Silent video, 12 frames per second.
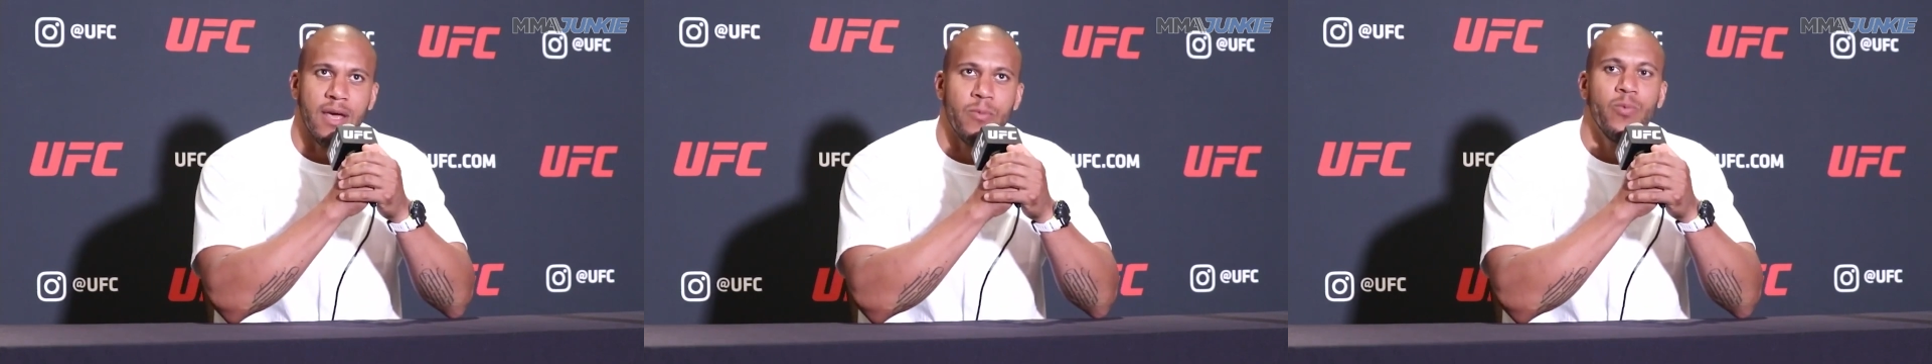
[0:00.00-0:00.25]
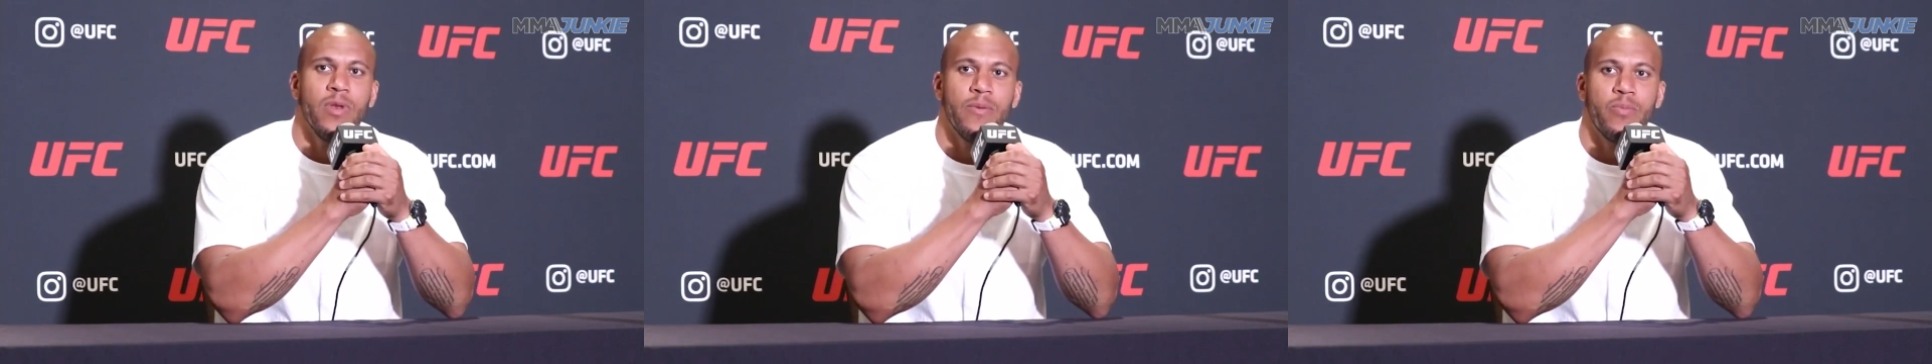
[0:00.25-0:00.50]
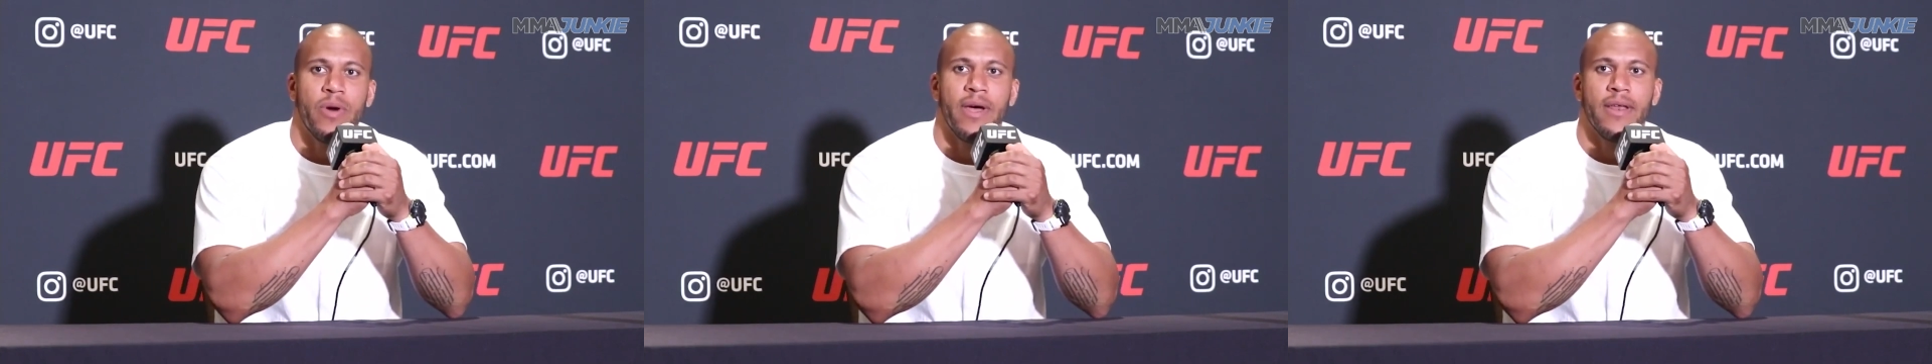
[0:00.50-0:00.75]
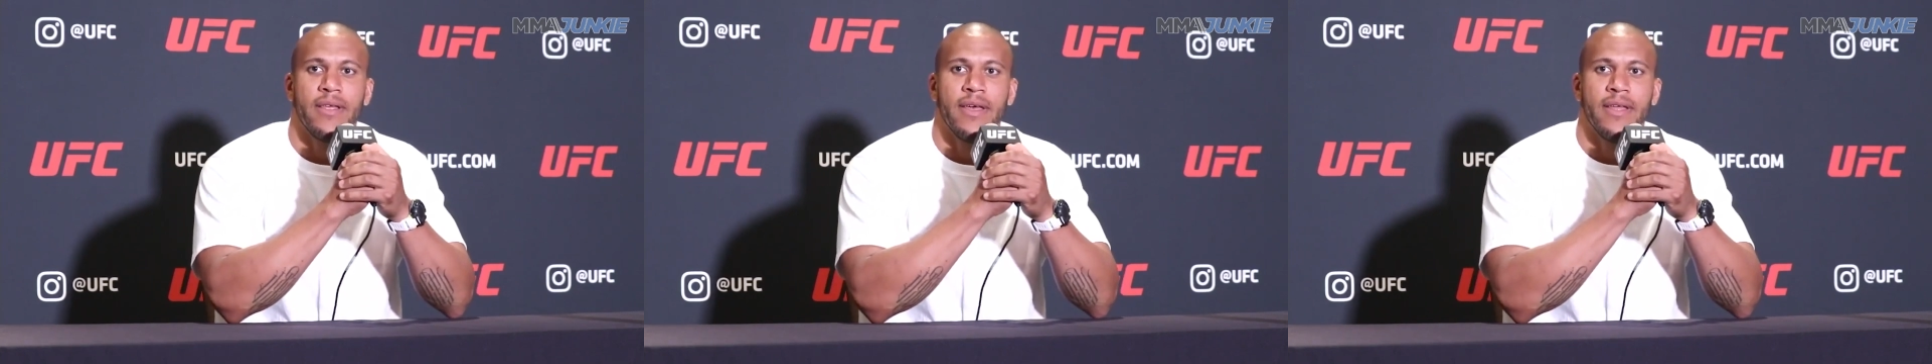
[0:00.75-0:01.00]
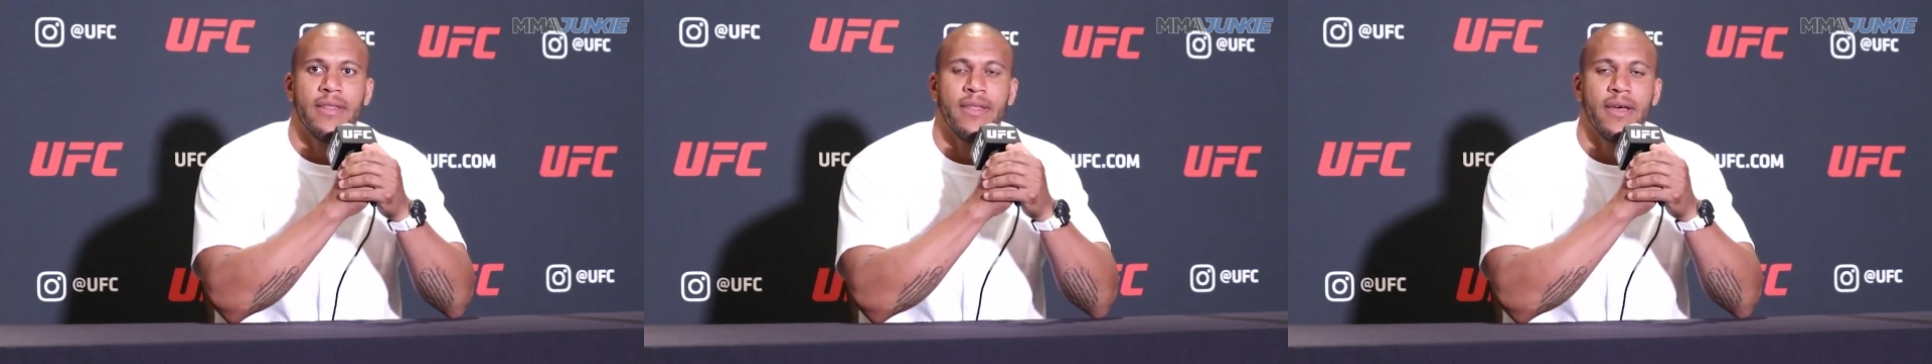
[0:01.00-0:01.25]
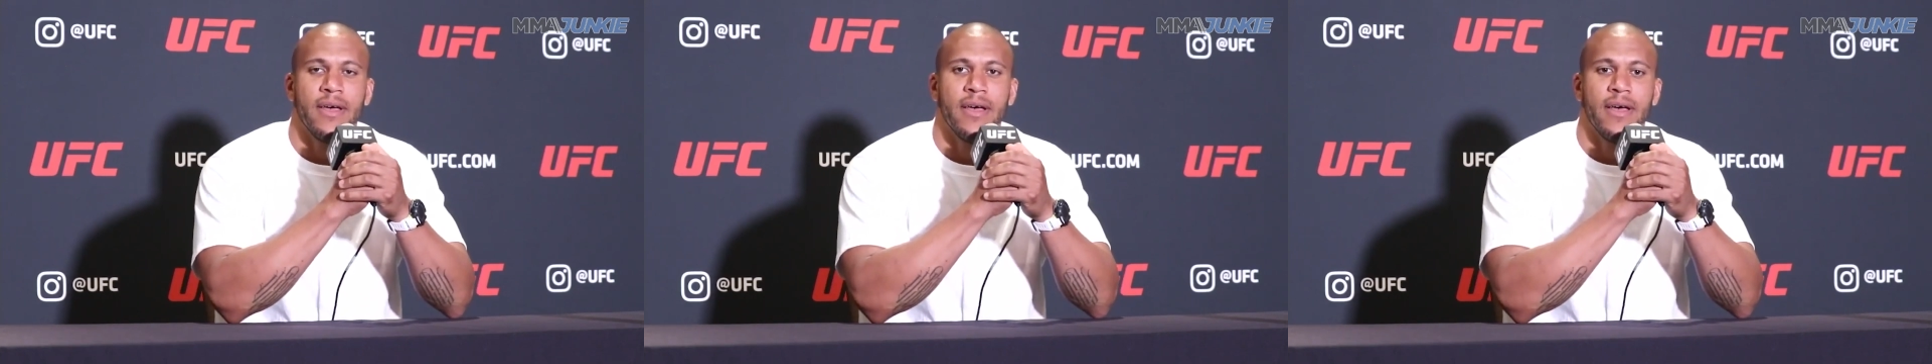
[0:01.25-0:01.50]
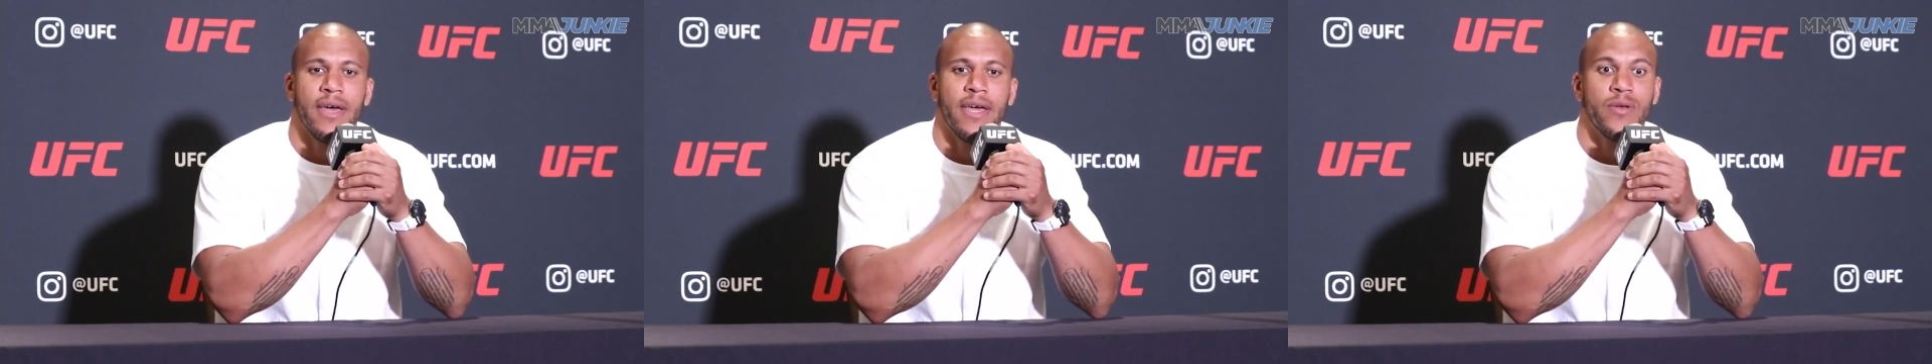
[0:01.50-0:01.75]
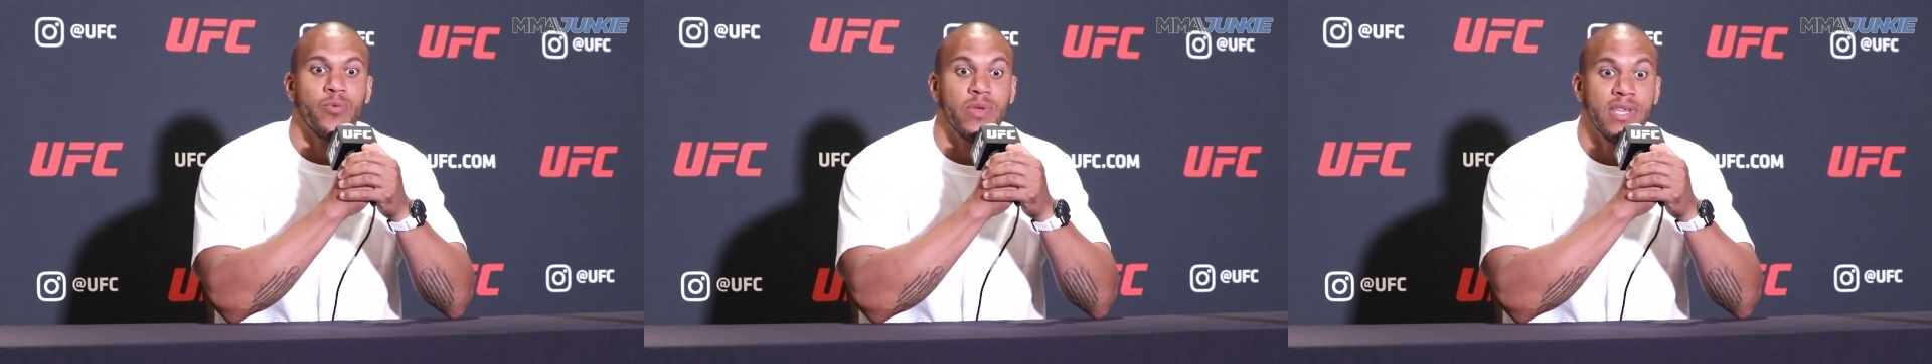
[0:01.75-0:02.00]
I'm really proud, and uh,
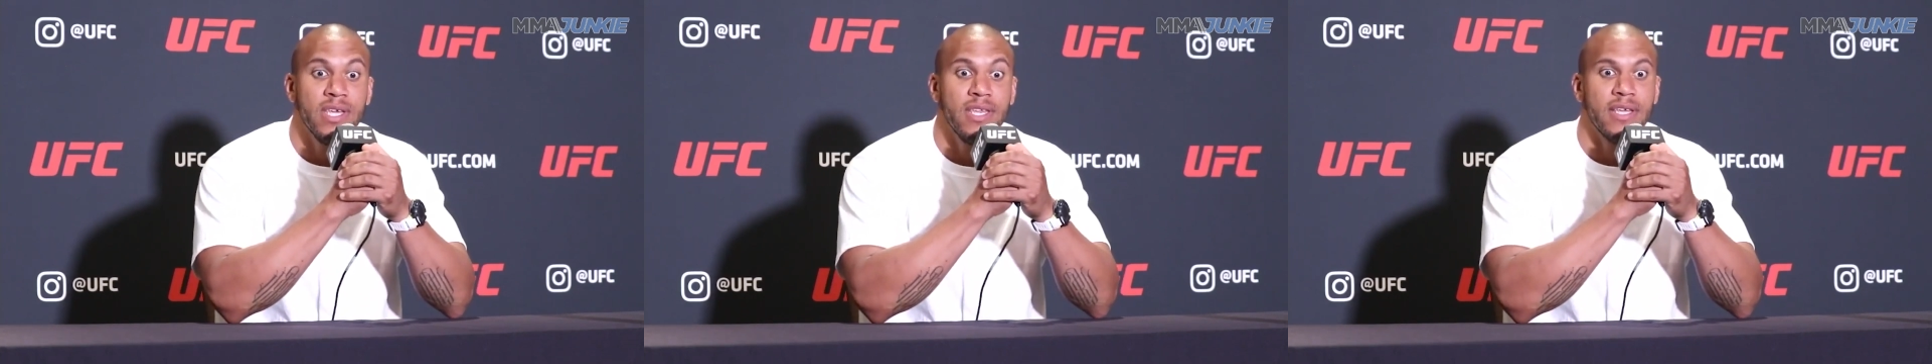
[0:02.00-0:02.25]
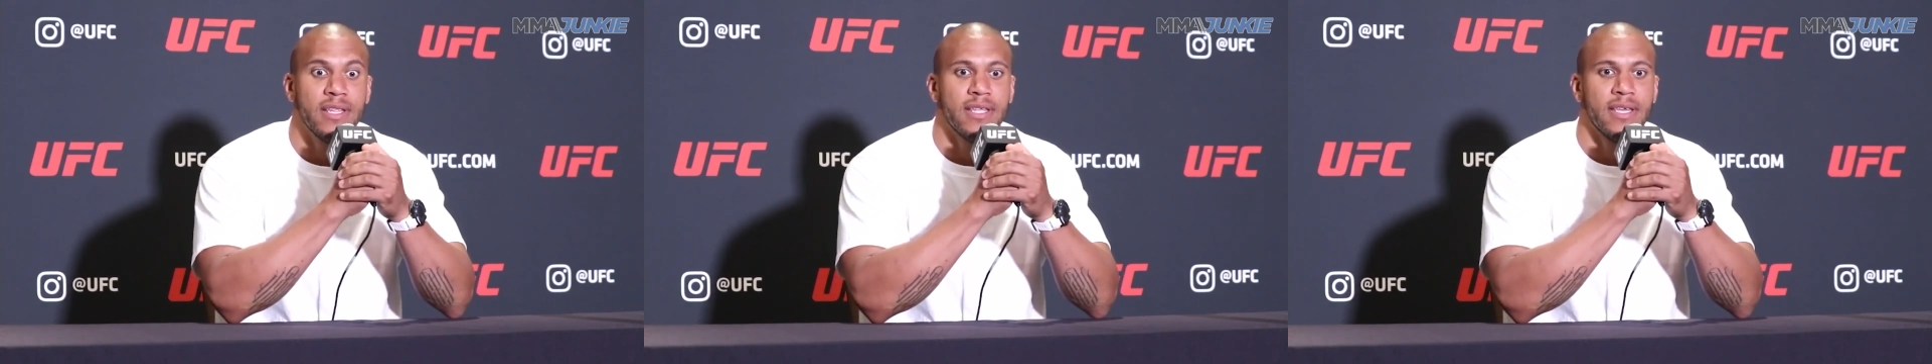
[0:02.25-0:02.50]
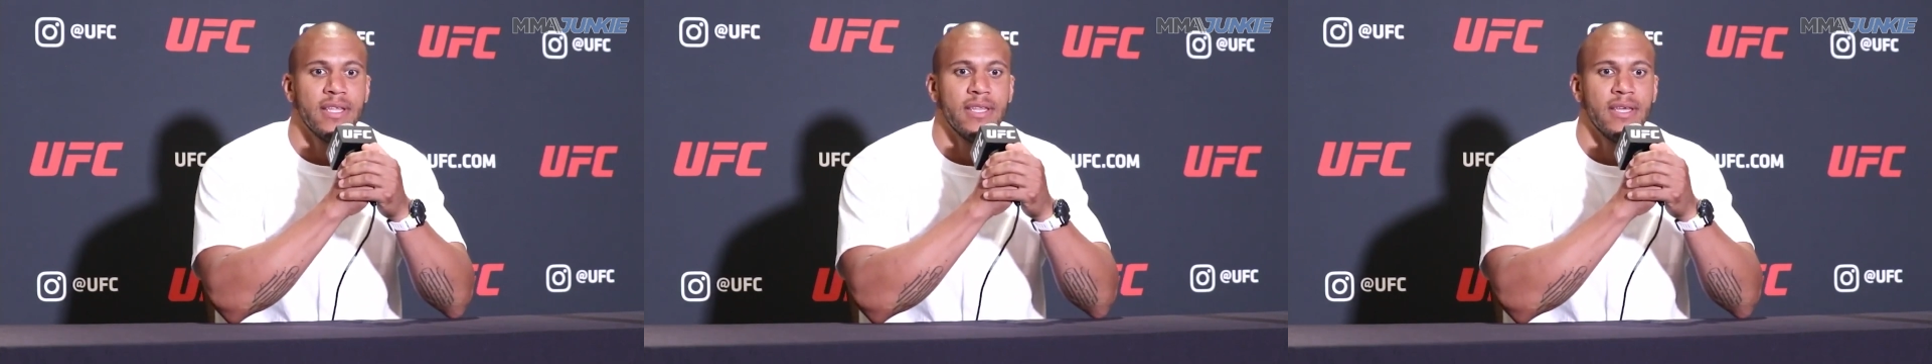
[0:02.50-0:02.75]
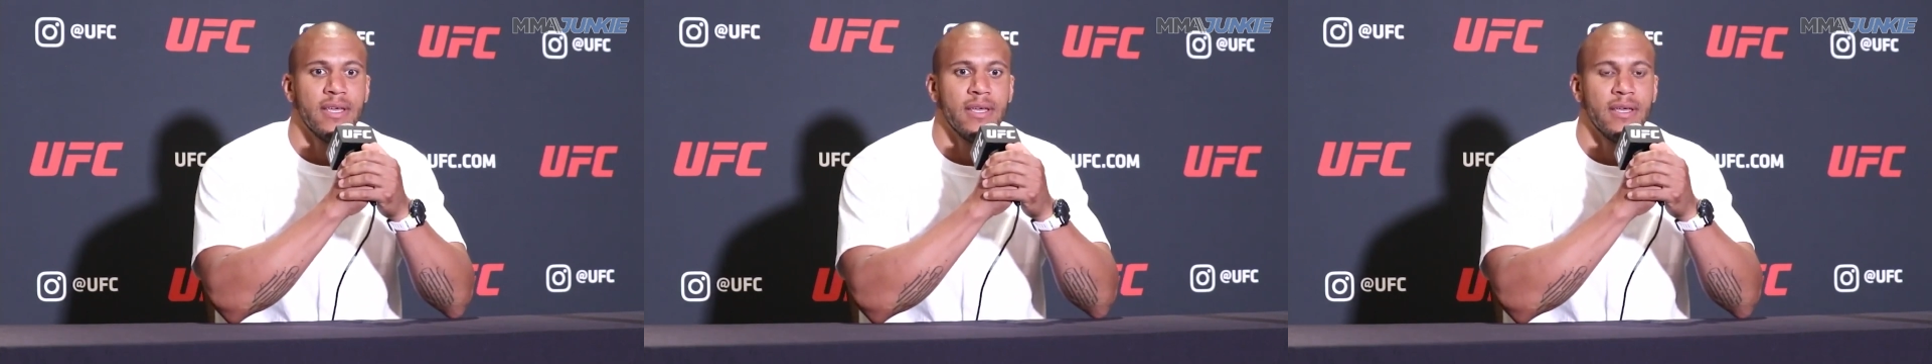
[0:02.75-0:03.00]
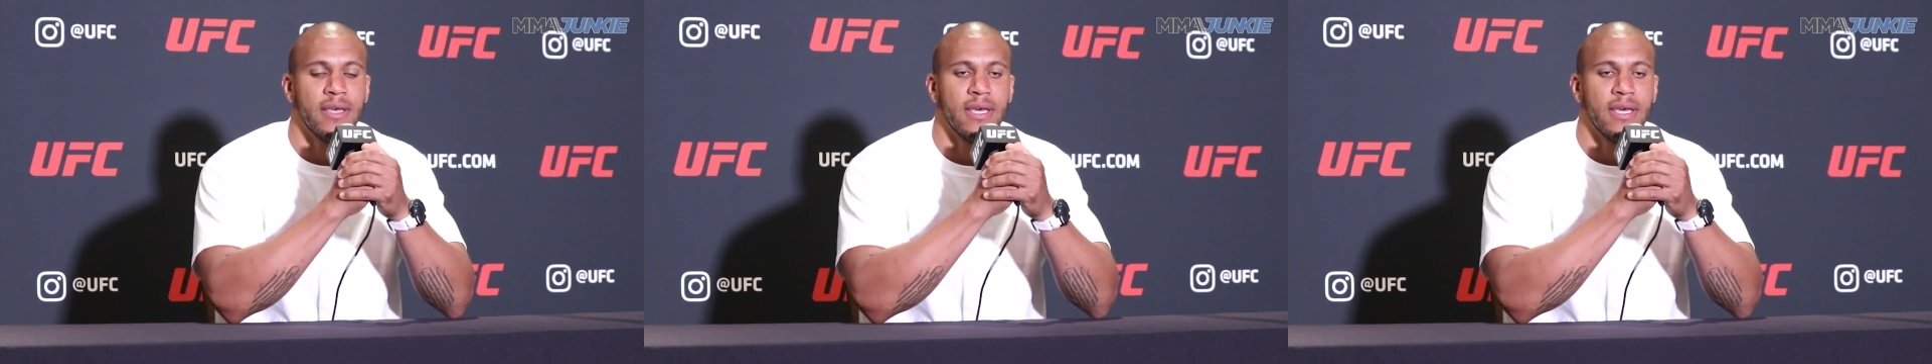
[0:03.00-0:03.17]
and we did it, and uh,